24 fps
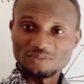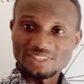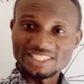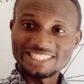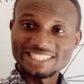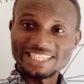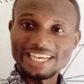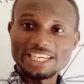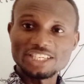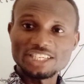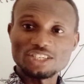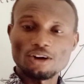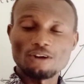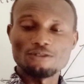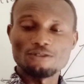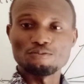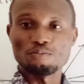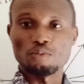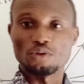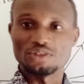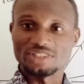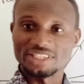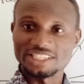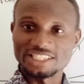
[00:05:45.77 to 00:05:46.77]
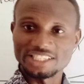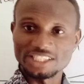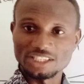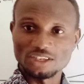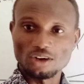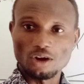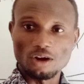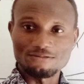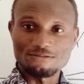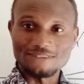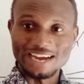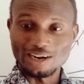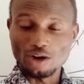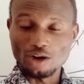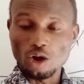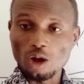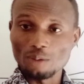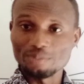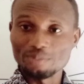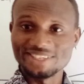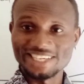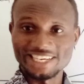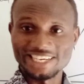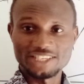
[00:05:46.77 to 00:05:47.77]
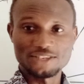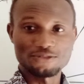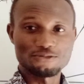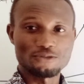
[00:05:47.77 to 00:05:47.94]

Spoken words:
change of position of an object